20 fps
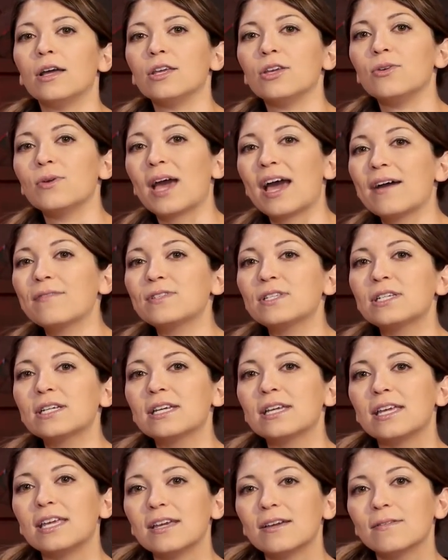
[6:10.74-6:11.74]
You have to
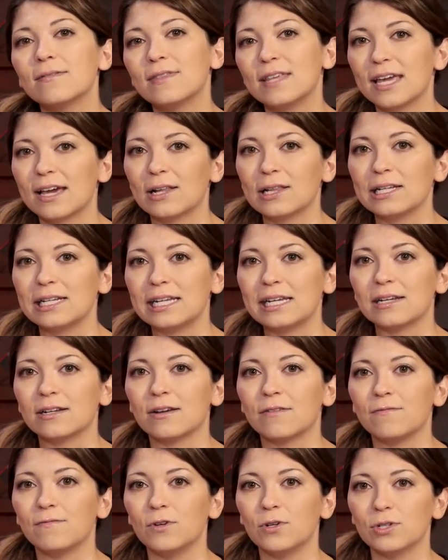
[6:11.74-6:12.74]
give the LED enough